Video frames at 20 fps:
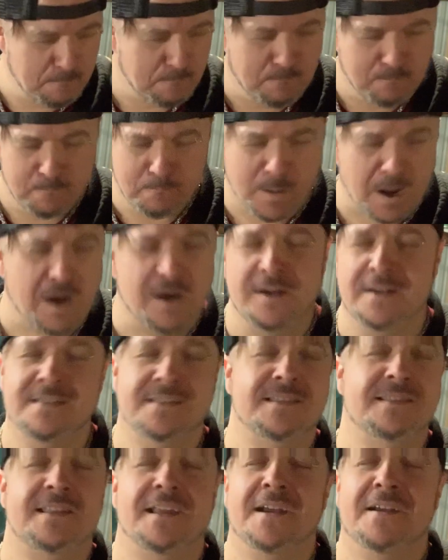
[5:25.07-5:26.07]
bungs
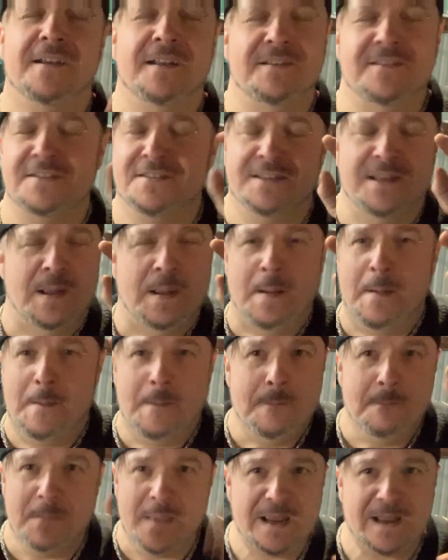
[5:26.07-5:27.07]
in there and just
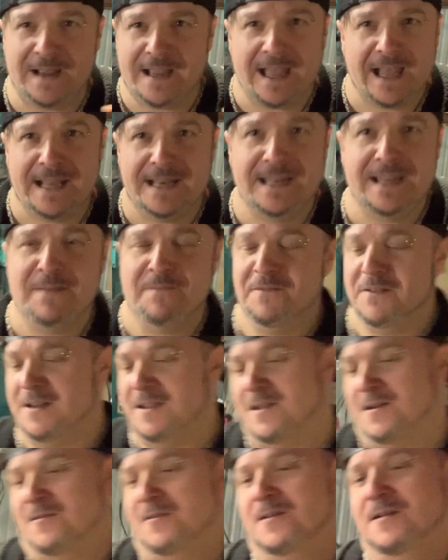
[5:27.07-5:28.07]
make a goddamn
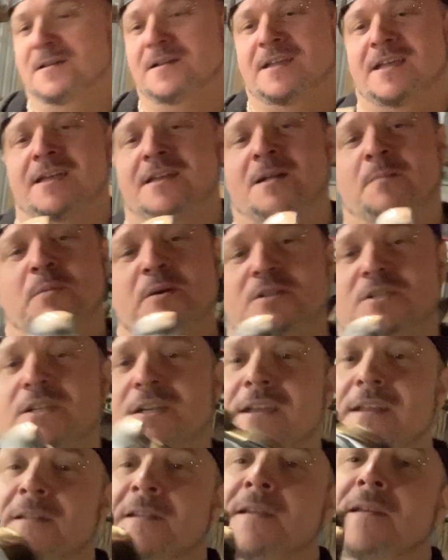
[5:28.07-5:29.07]
video, and I'll put you
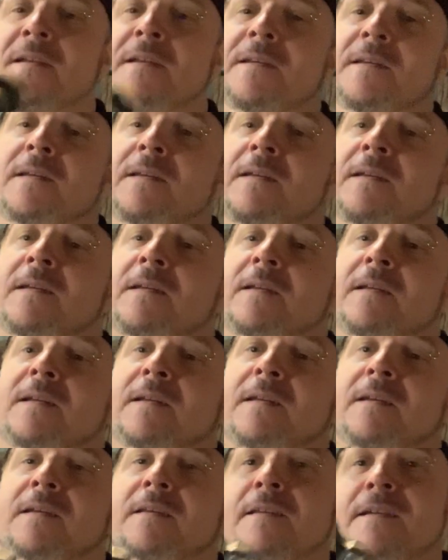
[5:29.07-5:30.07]
in.
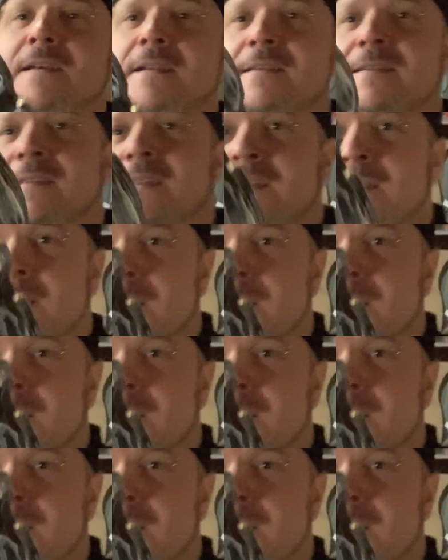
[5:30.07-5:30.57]
Look at this thing.